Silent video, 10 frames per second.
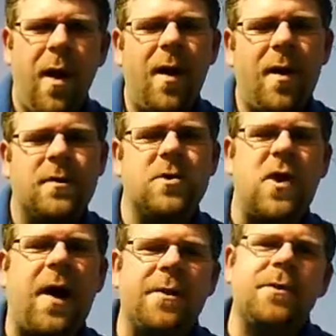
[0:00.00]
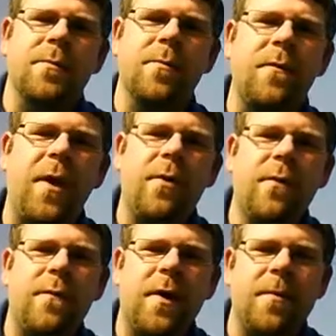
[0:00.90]
Hi, it's Josh from the
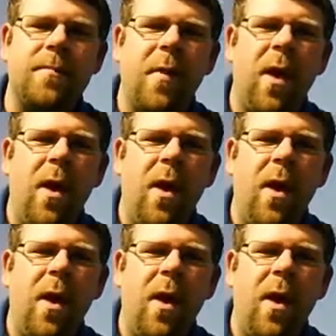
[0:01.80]
Flower Farm.